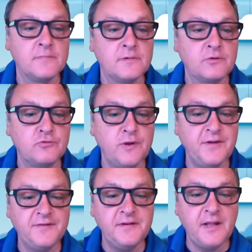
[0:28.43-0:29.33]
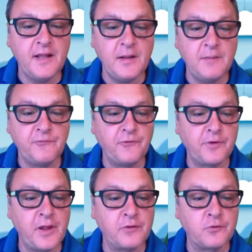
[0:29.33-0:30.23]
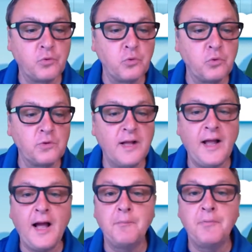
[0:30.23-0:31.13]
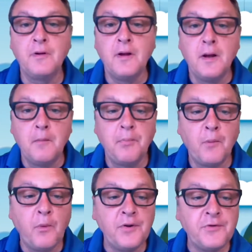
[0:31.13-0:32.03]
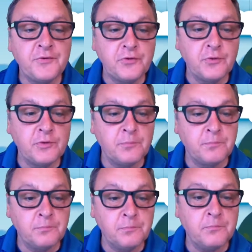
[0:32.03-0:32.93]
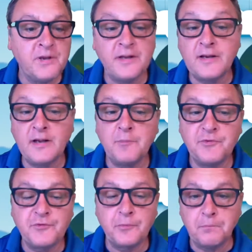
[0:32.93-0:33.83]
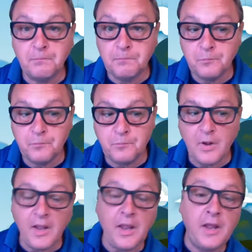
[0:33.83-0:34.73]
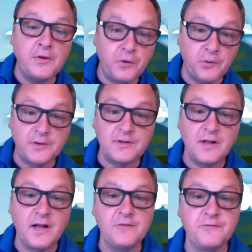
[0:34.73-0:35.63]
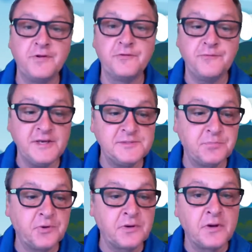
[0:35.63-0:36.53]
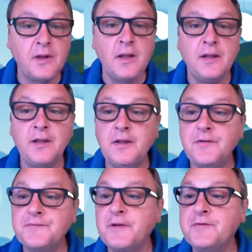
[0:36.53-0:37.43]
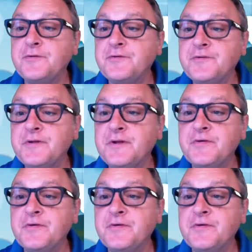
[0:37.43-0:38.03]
Crazy name for a cool app. But what you can do in and again, I'm using and going live into Facebook, is, as you can see here, you